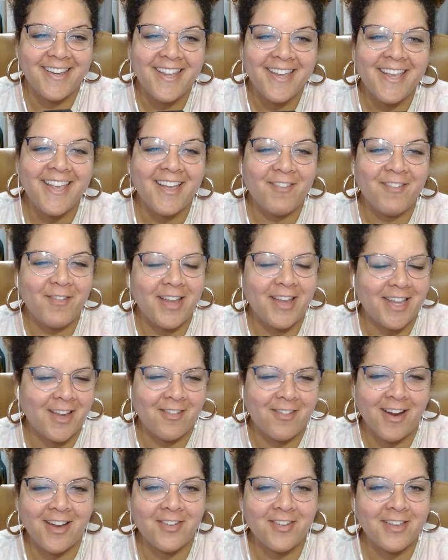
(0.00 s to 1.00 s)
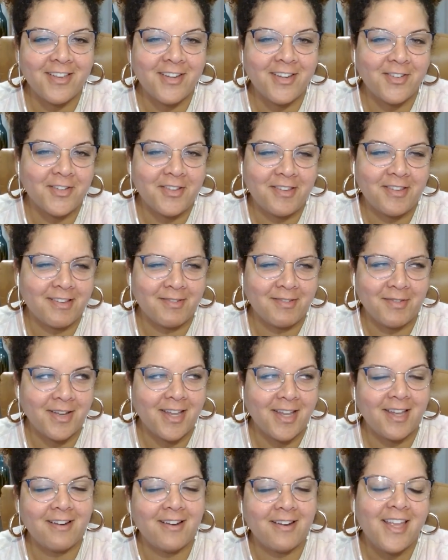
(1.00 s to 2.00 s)
Wait, congratulations on
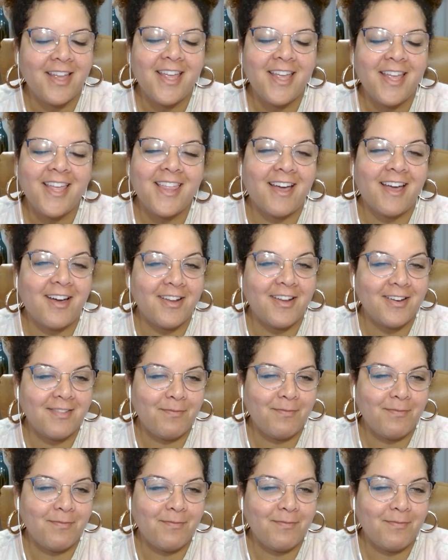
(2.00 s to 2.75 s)
what? On